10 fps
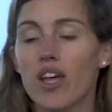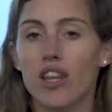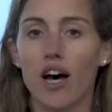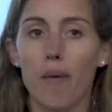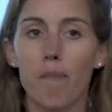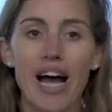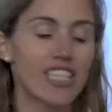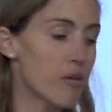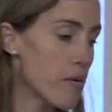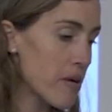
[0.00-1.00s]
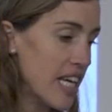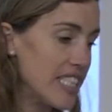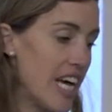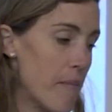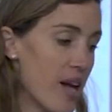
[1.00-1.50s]
The maximum
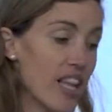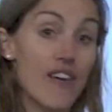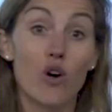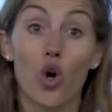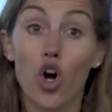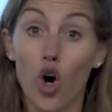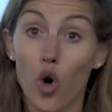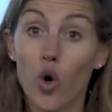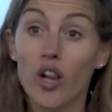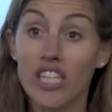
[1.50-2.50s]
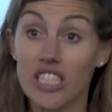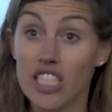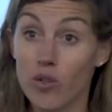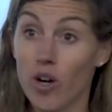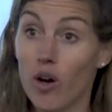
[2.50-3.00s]
contaminant level goal is
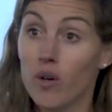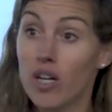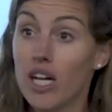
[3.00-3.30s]
0.